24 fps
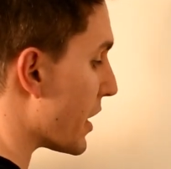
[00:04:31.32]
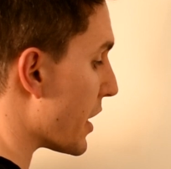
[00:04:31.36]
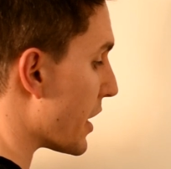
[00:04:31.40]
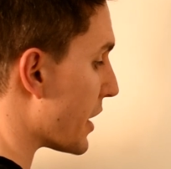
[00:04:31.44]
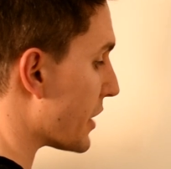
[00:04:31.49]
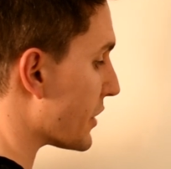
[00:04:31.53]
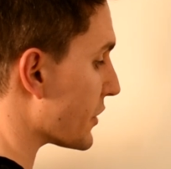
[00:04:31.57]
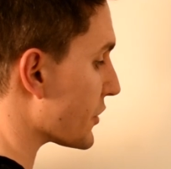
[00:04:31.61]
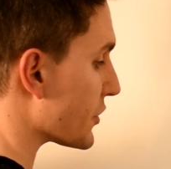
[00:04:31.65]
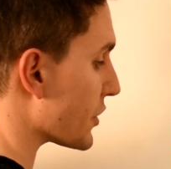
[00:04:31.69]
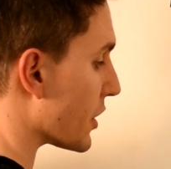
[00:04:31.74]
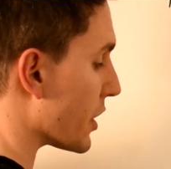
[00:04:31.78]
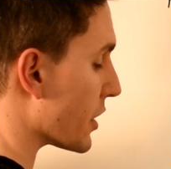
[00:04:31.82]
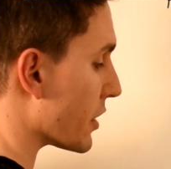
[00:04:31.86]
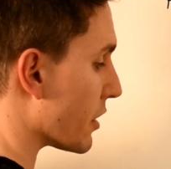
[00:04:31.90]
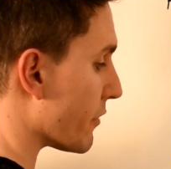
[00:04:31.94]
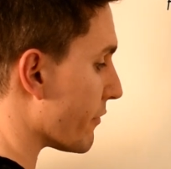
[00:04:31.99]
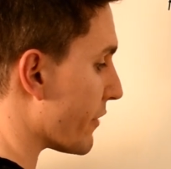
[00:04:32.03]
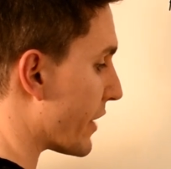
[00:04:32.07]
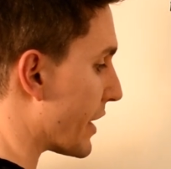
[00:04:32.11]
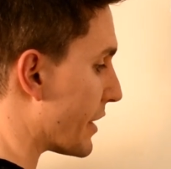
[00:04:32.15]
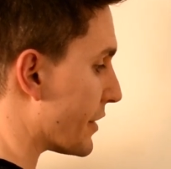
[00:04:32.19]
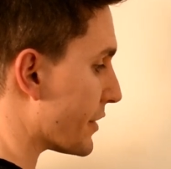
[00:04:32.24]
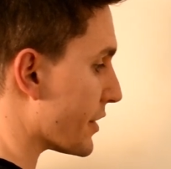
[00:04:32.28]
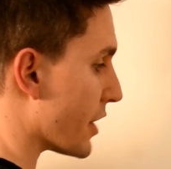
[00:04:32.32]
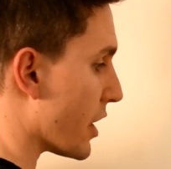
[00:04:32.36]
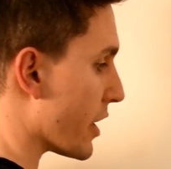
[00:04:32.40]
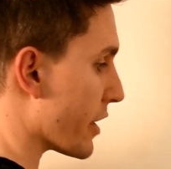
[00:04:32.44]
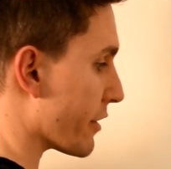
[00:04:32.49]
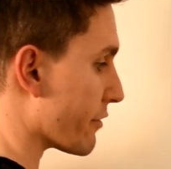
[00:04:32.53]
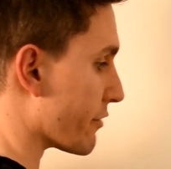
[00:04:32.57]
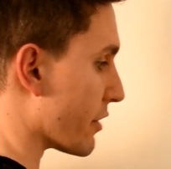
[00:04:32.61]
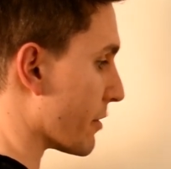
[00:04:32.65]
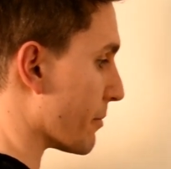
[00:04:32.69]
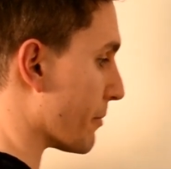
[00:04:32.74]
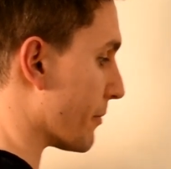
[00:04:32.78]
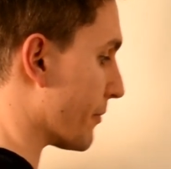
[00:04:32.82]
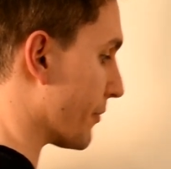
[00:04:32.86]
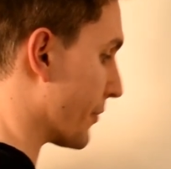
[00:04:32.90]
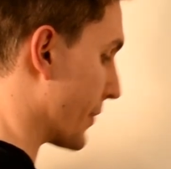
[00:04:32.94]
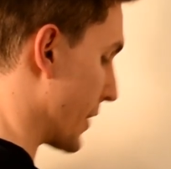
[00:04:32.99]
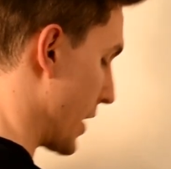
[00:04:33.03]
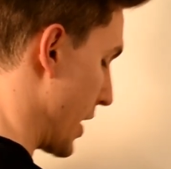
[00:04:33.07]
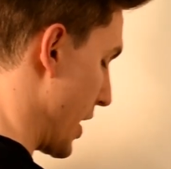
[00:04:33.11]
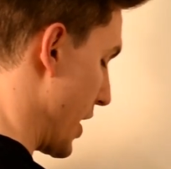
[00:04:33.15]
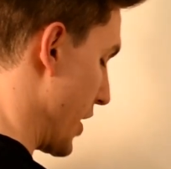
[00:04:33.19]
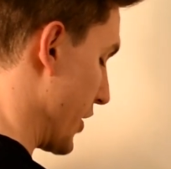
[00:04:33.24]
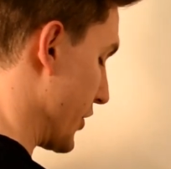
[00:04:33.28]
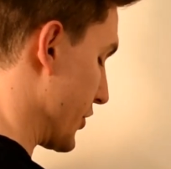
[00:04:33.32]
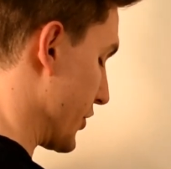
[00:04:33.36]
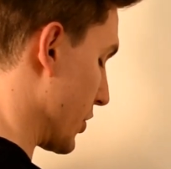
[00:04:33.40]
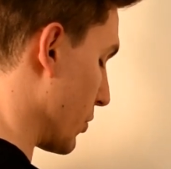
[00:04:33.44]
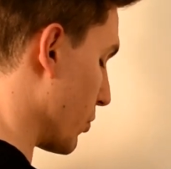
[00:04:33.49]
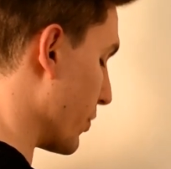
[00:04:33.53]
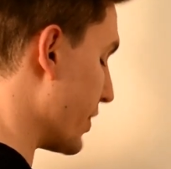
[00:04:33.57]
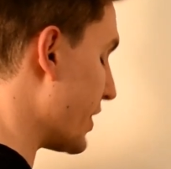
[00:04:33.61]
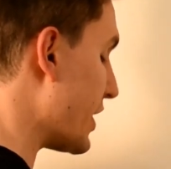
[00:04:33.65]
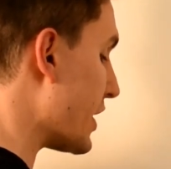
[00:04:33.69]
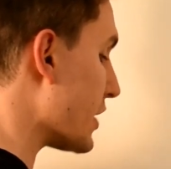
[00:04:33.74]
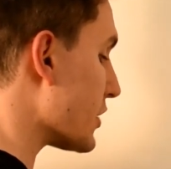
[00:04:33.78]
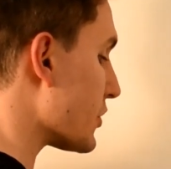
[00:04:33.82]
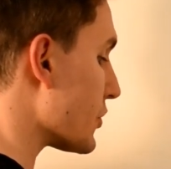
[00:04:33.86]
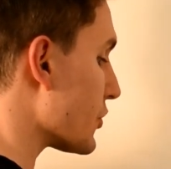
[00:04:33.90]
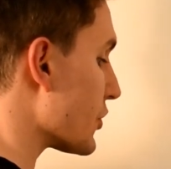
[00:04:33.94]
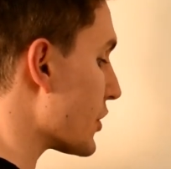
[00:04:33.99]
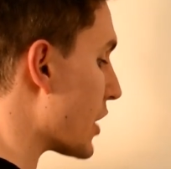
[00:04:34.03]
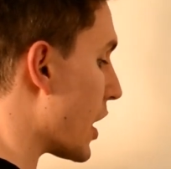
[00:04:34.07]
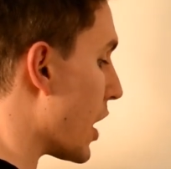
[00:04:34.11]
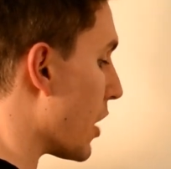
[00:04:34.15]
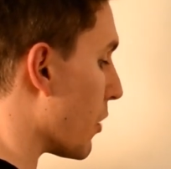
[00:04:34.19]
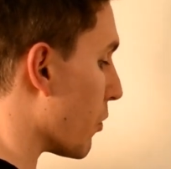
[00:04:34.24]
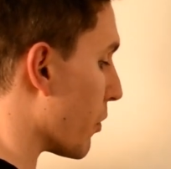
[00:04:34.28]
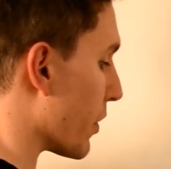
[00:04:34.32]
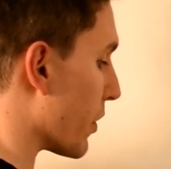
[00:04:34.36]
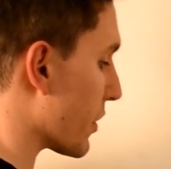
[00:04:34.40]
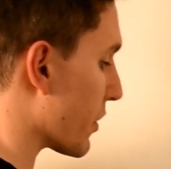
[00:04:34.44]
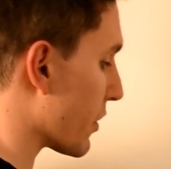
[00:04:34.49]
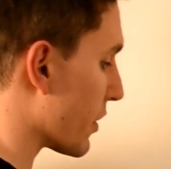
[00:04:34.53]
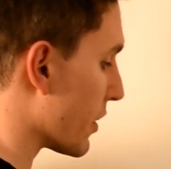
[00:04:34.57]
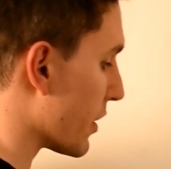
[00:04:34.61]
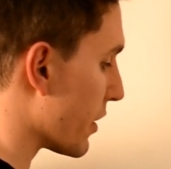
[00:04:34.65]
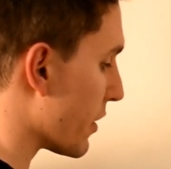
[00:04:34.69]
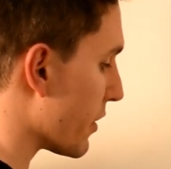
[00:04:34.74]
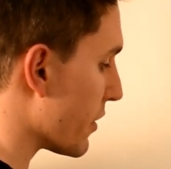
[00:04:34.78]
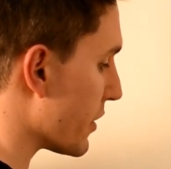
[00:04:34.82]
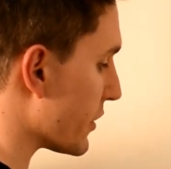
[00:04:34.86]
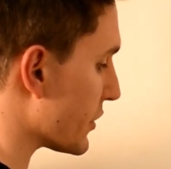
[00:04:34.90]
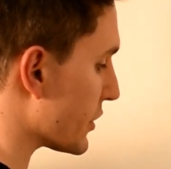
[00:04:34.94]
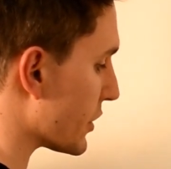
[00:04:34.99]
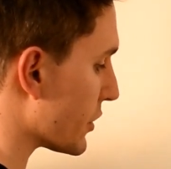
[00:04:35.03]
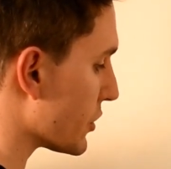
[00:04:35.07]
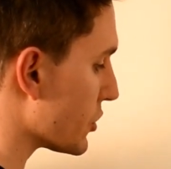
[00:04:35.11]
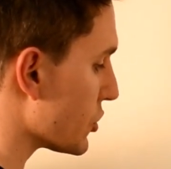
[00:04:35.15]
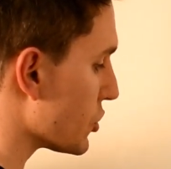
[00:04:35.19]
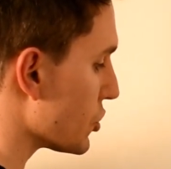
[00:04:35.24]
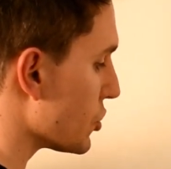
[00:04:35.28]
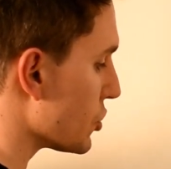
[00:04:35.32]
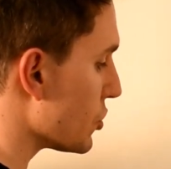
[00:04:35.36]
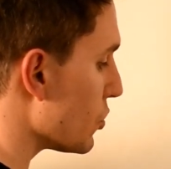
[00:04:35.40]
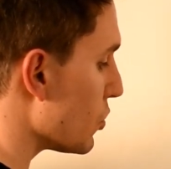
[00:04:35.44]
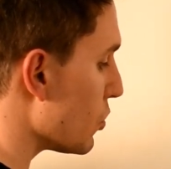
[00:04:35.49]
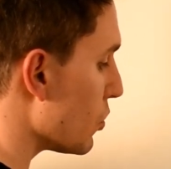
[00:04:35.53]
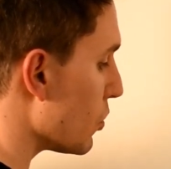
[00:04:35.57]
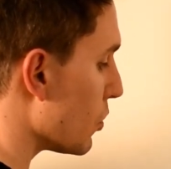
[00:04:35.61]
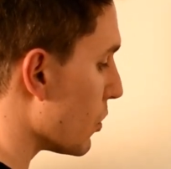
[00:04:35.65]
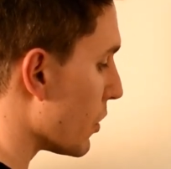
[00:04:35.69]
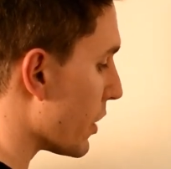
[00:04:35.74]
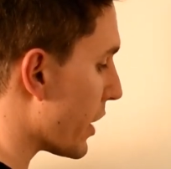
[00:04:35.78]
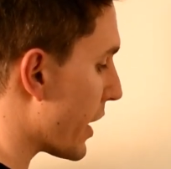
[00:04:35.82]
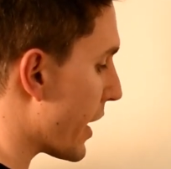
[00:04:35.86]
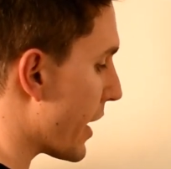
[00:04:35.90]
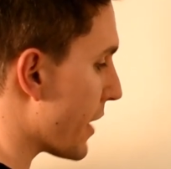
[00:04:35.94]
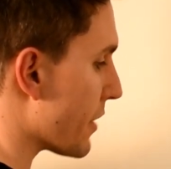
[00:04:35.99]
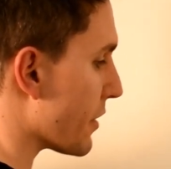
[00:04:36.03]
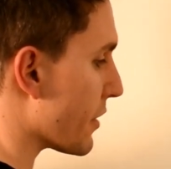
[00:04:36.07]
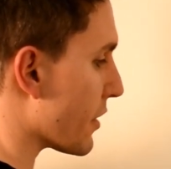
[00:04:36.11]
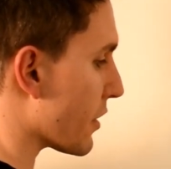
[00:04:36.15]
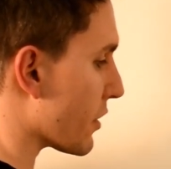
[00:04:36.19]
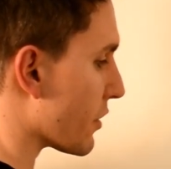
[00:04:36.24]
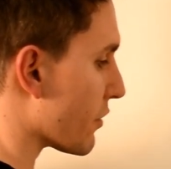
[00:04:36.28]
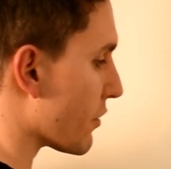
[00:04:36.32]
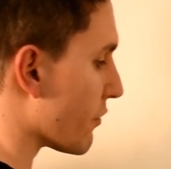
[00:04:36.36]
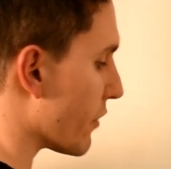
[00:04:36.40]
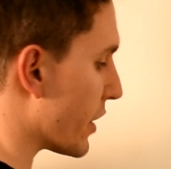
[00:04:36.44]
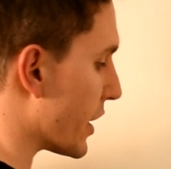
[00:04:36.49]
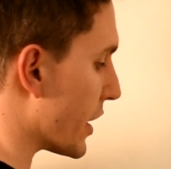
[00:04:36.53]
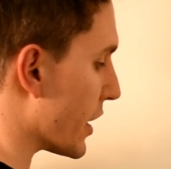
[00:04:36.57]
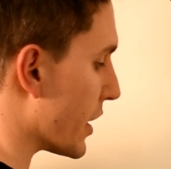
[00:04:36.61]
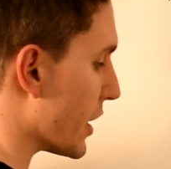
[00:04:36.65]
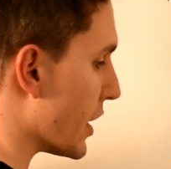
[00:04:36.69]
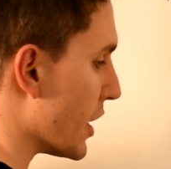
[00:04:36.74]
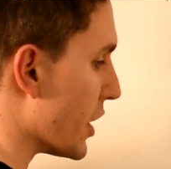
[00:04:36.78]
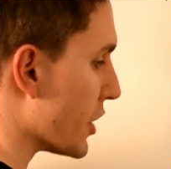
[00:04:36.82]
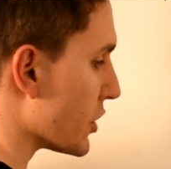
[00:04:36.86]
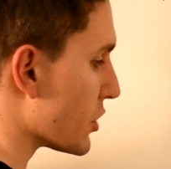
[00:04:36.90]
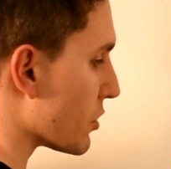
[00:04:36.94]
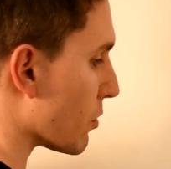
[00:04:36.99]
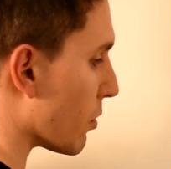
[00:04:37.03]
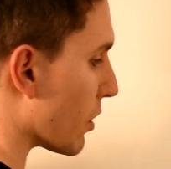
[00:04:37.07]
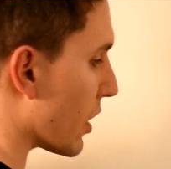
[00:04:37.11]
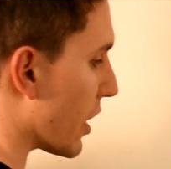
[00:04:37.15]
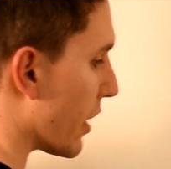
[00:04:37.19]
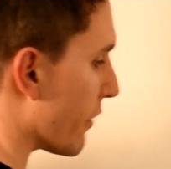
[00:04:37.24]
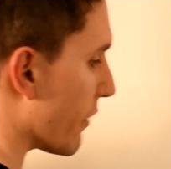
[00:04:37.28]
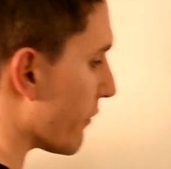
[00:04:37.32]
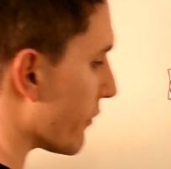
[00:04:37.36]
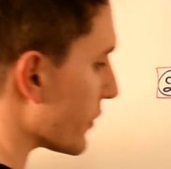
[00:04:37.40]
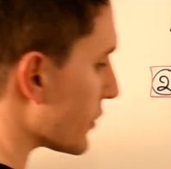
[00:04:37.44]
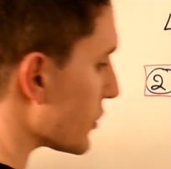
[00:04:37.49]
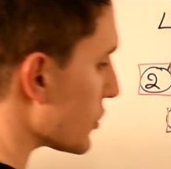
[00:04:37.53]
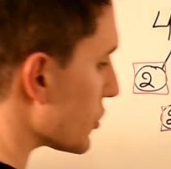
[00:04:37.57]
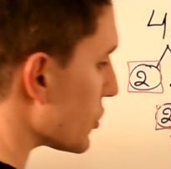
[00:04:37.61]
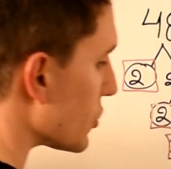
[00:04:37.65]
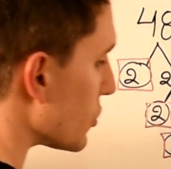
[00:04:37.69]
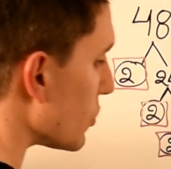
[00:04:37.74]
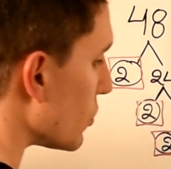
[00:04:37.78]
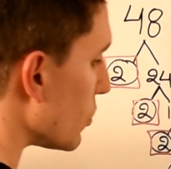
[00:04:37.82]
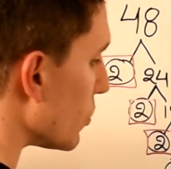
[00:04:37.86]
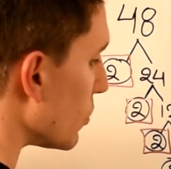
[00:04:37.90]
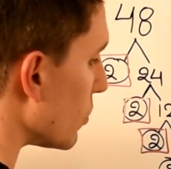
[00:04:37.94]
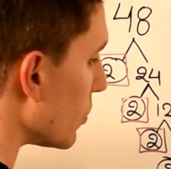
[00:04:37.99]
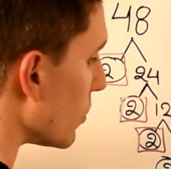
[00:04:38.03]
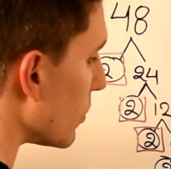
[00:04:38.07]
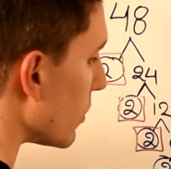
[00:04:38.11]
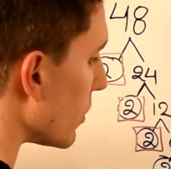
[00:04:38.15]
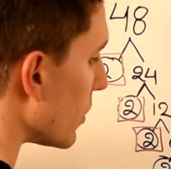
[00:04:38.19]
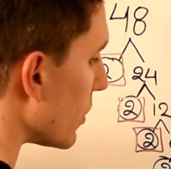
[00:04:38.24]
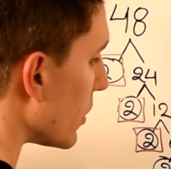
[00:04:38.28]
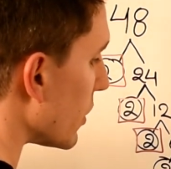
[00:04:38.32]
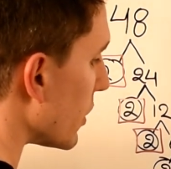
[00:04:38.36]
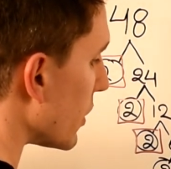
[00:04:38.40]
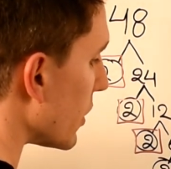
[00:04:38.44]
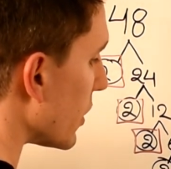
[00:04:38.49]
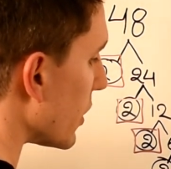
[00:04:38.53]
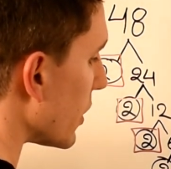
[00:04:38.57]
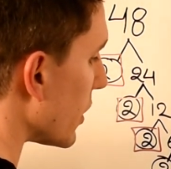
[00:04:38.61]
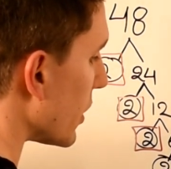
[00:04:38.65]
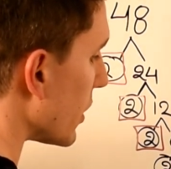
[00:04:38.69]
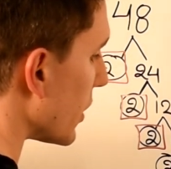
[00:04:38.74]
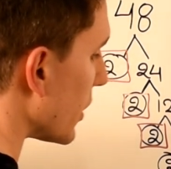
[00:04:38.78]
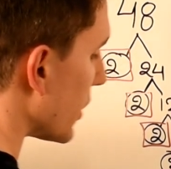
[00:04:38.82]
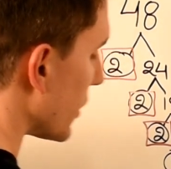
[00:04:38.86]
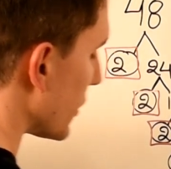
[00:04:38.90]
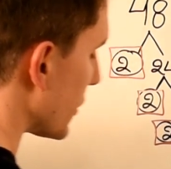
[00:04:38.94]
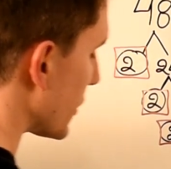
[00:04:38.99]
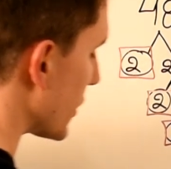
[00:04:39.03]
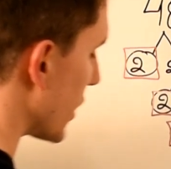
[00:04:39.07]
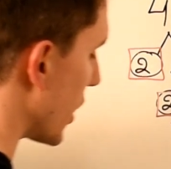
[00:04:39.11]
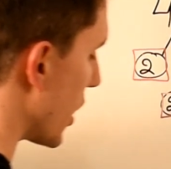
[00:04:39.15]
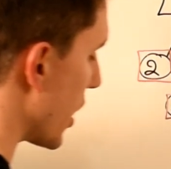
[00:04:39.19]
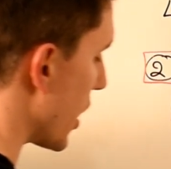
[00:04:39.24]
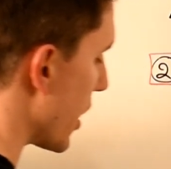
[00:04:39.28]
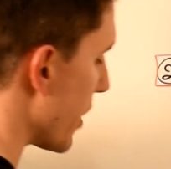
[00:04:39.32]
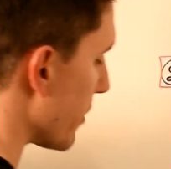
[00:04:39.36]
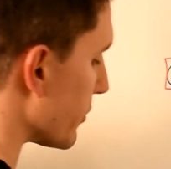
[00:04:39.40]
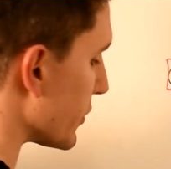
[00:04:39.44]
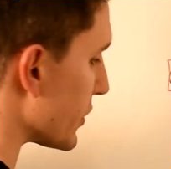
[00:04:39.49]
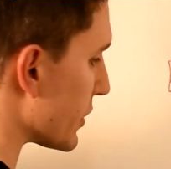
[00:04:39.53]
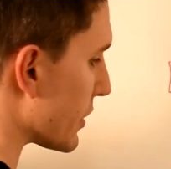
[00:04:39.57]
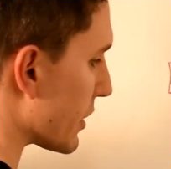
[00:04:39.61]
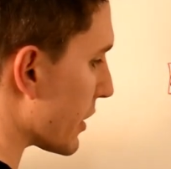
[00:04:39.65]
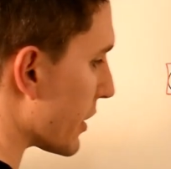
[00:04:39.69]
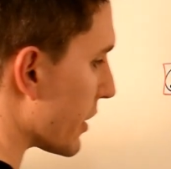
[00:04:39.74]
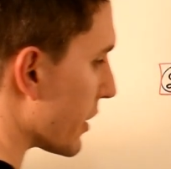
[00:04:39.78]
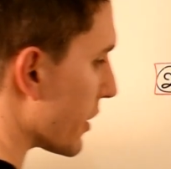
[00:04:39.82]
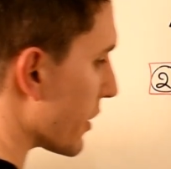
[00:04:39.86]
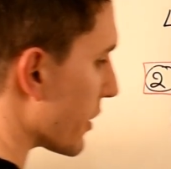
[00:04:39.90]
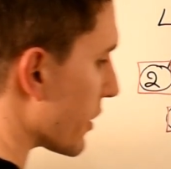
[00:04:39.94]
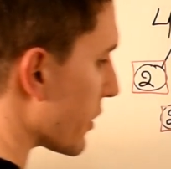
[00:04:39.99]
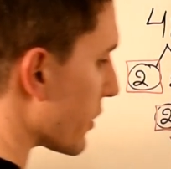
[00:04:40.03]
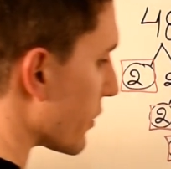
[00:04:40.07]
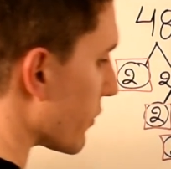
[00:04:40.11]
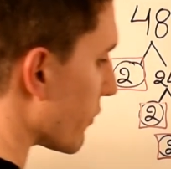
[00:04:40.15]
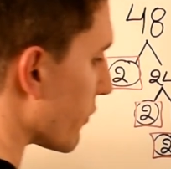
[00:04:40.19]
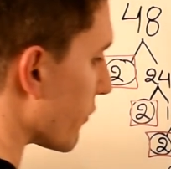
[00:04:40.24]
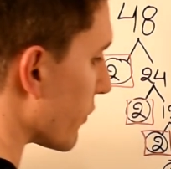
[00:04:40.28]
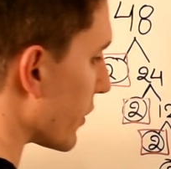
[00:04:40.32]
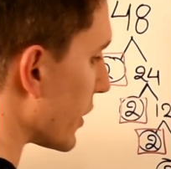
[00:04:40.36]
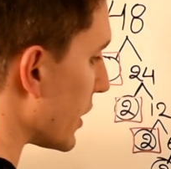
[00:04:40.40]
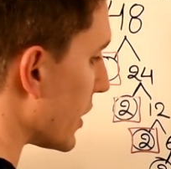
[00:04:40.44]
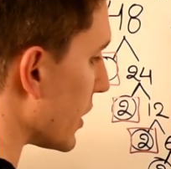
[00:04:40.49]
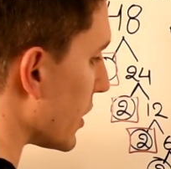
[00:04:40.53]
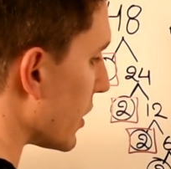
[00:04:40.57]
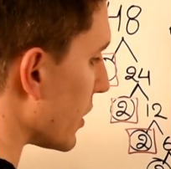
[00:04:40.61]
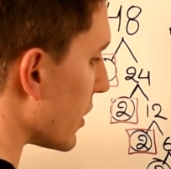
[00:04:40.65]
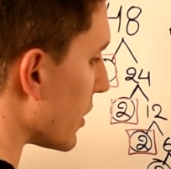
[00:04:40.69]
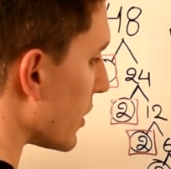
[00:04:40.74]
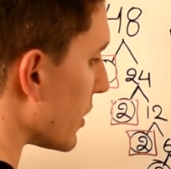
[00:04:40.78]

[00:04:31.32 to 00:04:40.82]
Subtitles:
inside a Venn diagram. So we need to start with this 2 and the 3. So we'll have 2 times 3